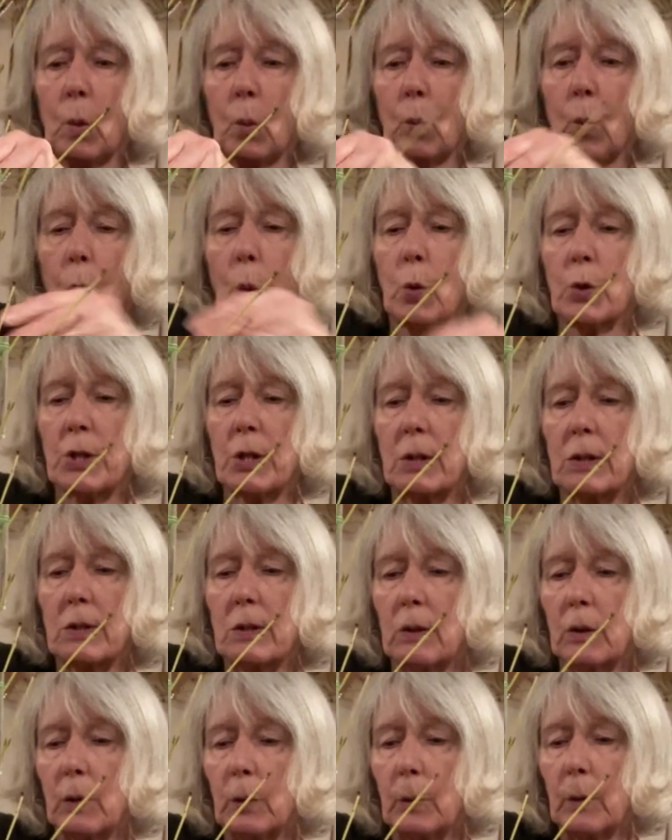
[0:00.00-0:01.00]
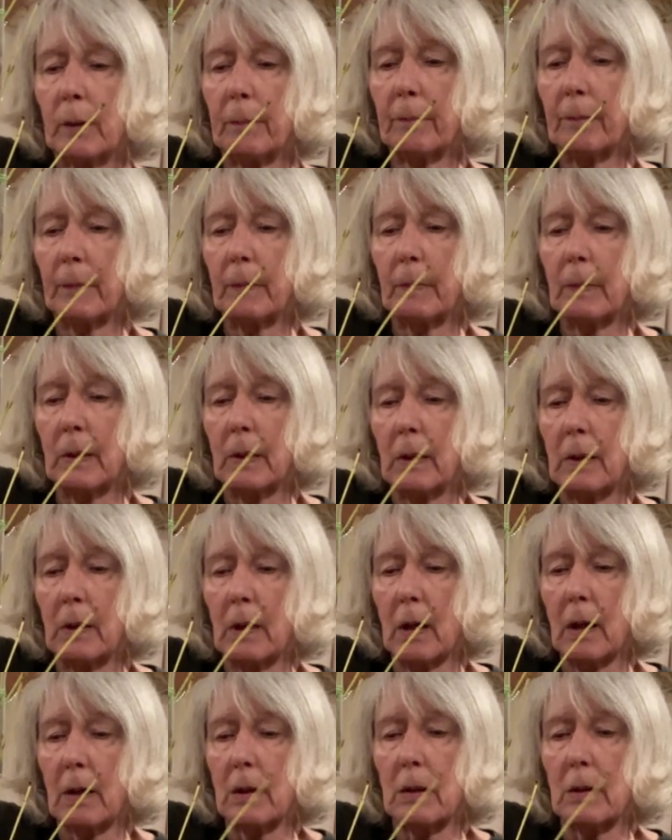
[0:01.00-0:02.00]
water to
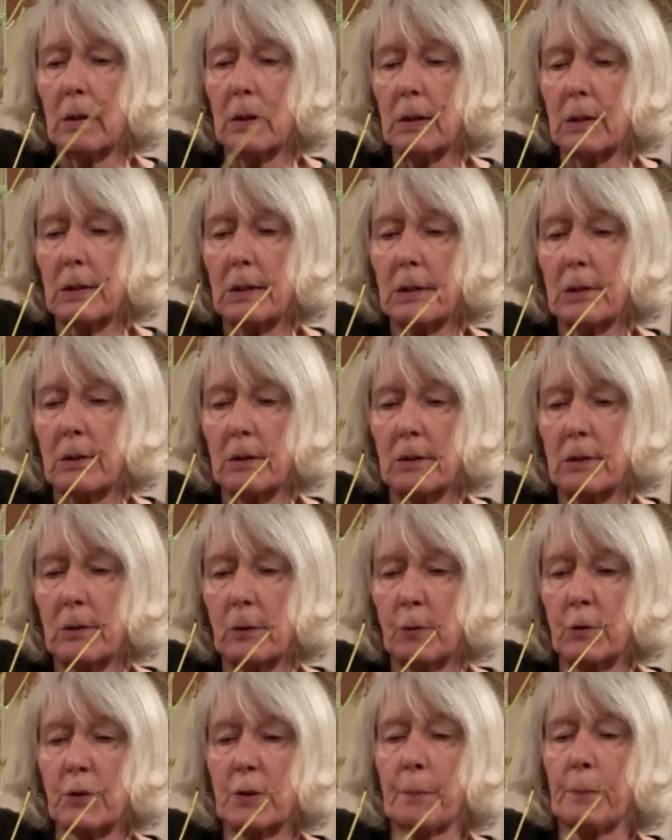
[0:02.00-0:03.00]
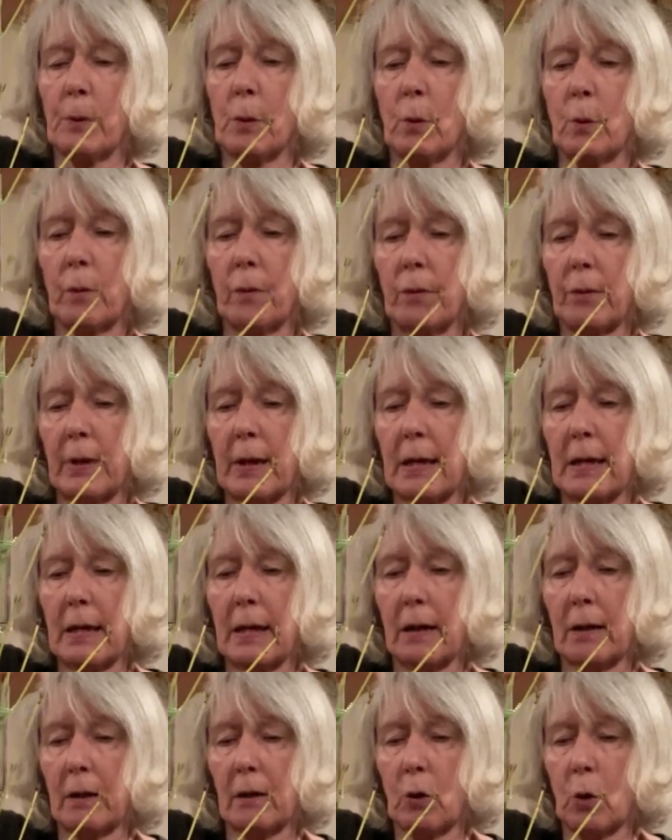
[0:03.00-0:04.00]
sort of support the
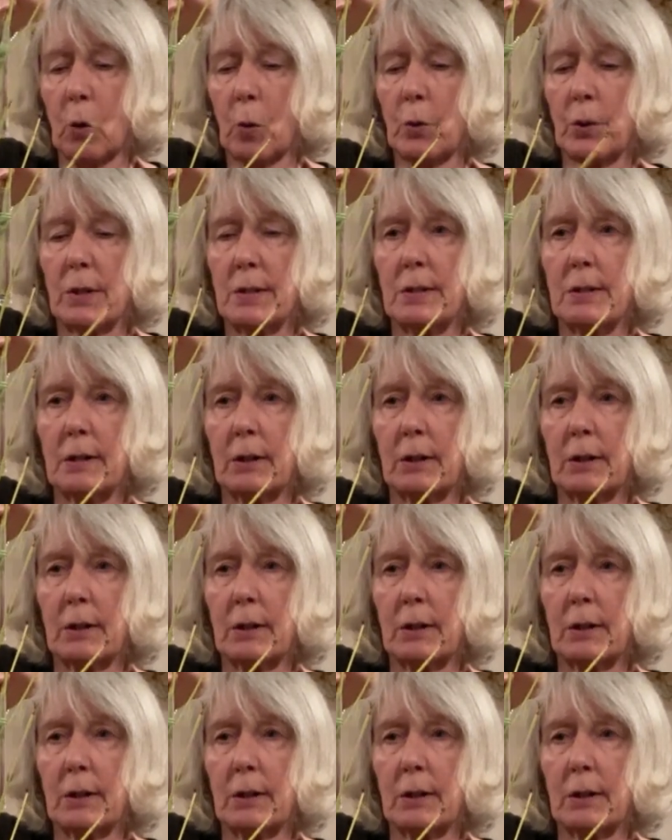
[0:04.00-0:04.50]
cornice.